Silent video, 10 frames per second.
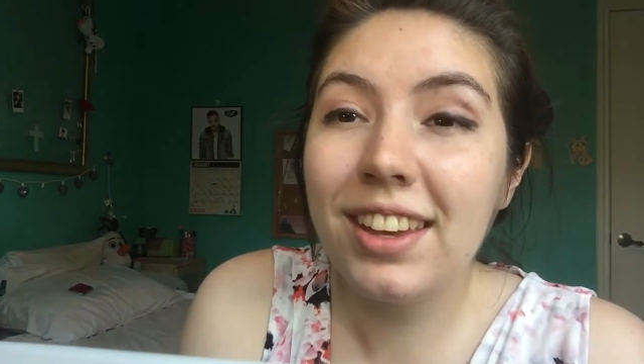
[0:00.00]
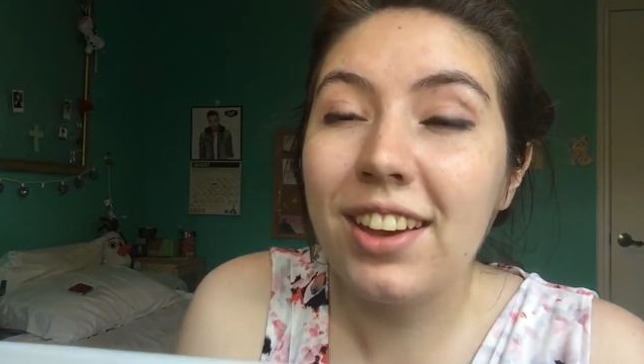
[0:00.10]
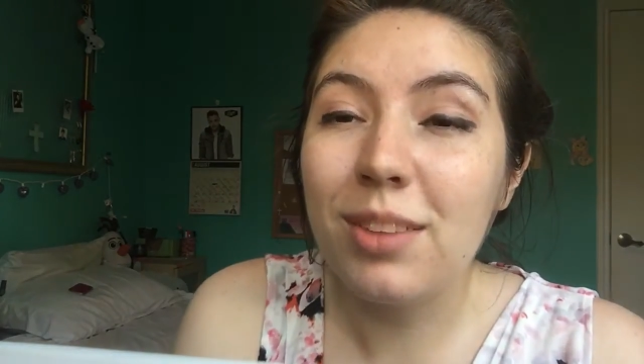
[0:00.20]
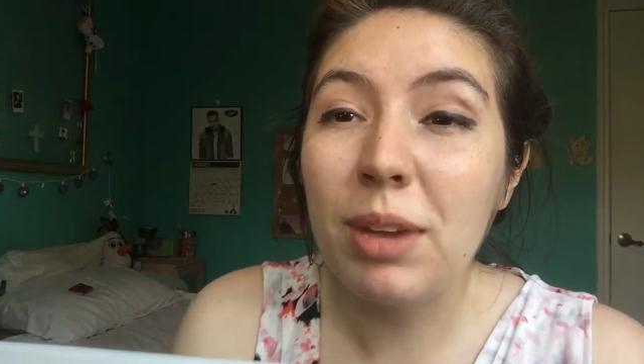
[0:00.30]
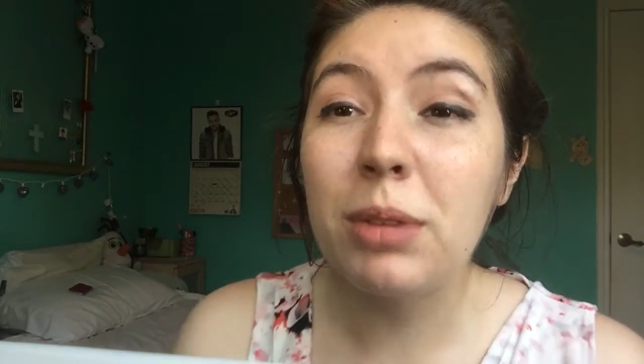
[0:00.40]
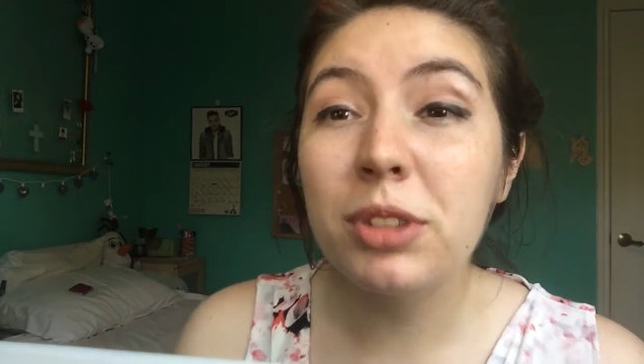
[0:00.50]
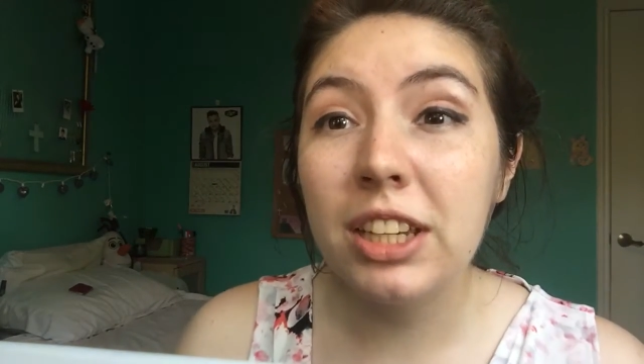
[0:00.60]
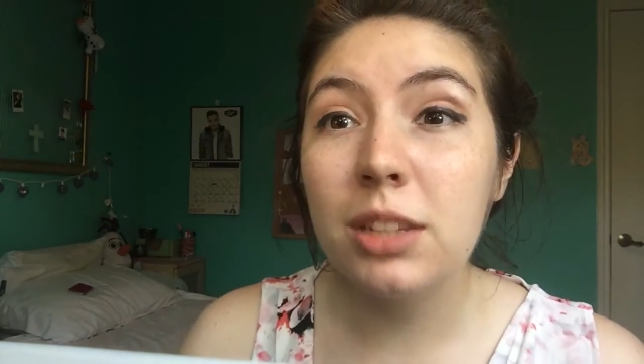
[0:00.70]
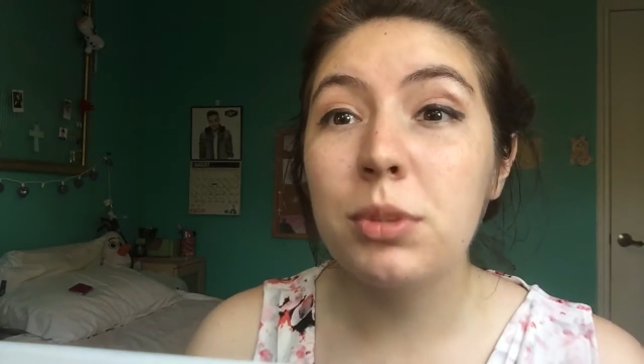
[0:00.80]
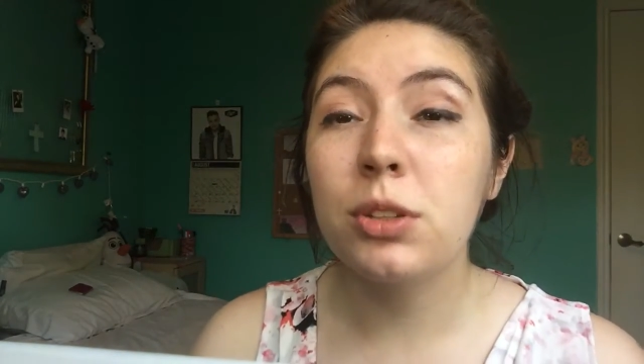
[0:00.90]
Um, Animal
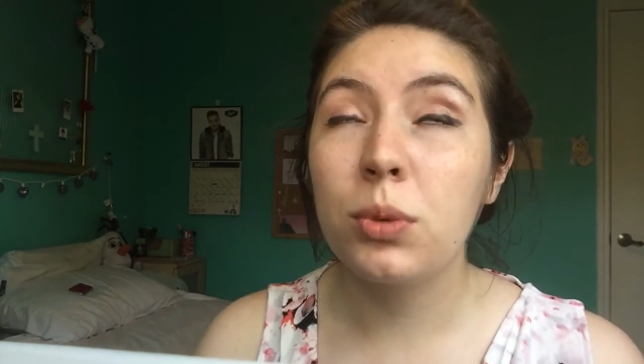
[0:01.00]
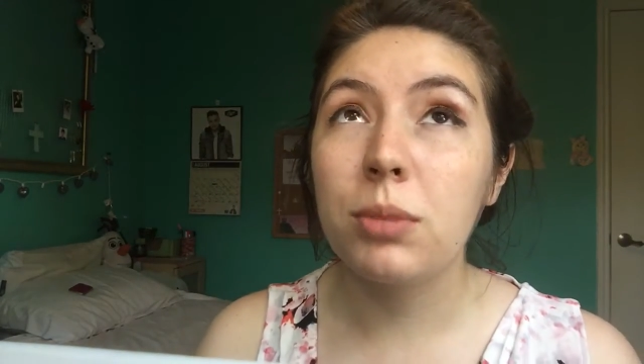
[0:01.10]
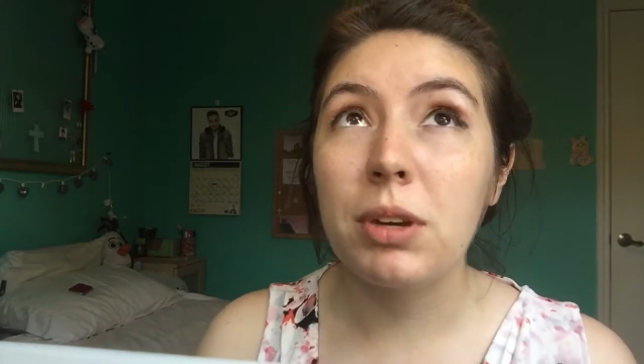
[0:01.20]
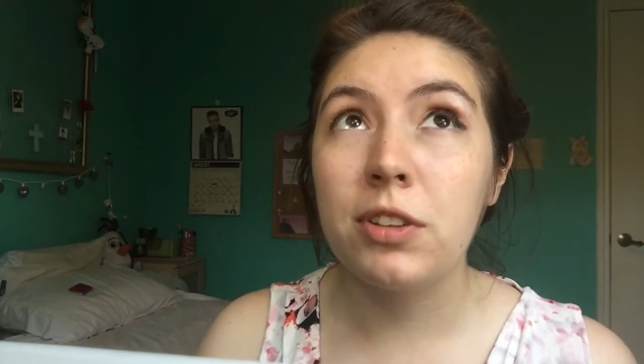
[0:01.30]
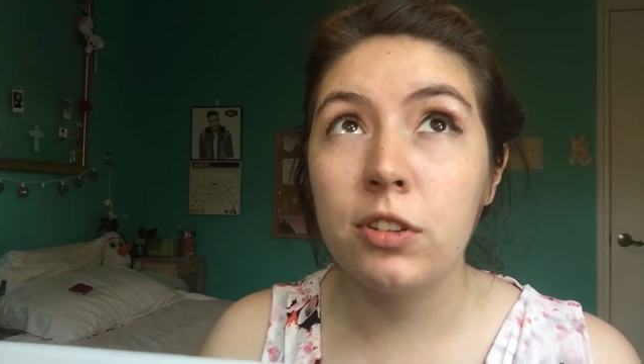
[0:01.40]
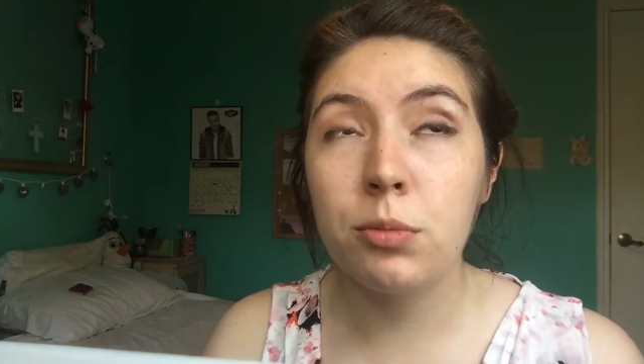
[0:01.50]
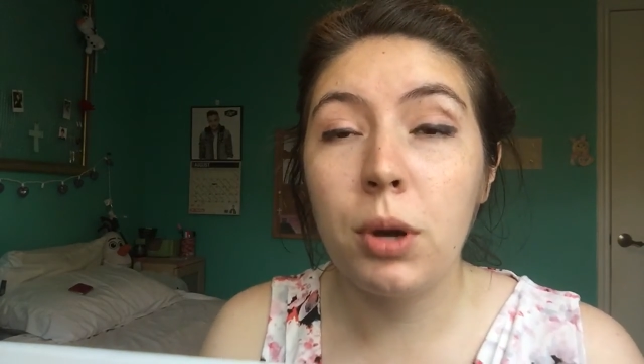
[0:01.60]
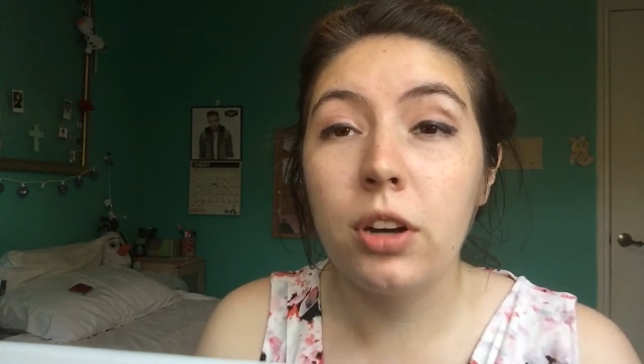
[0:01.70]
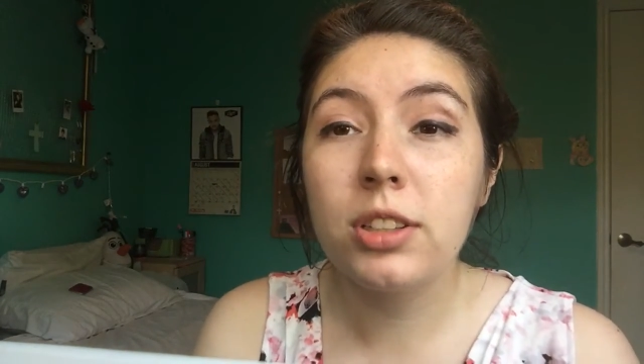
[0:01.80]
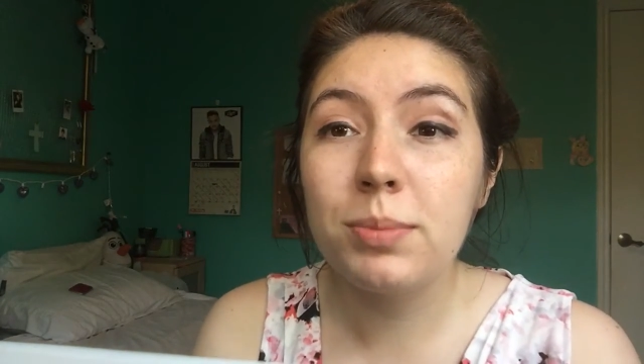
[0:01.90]
Kingdom is one of my favorite
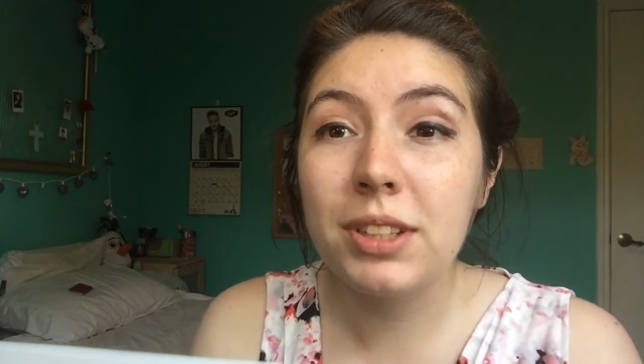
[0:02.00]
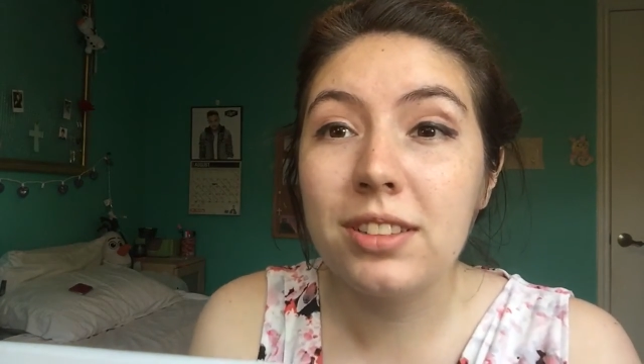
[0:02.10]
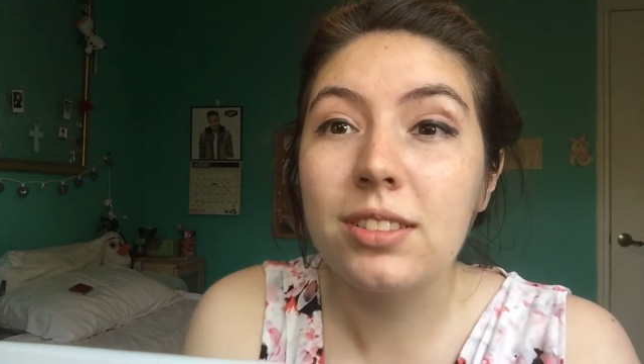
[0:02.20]
parks because